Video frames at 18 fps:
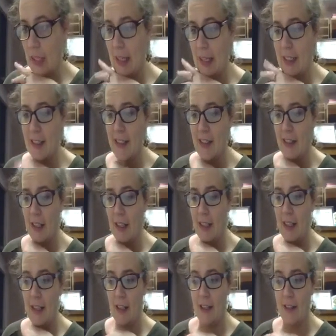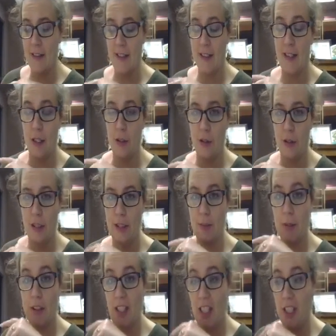In a study of the sexual
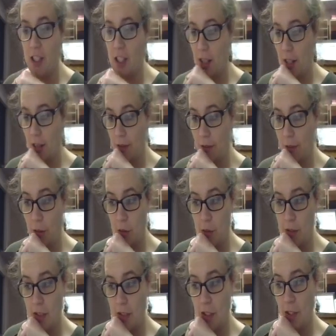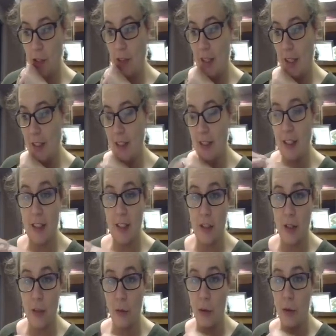exploitation of girls in the United
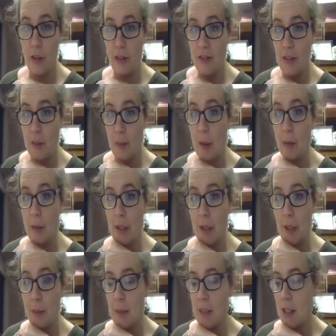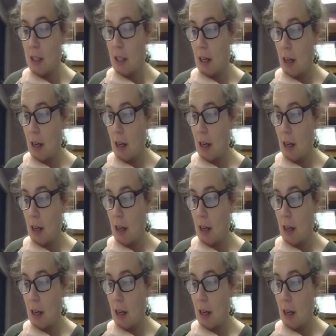States, the role of female pimps,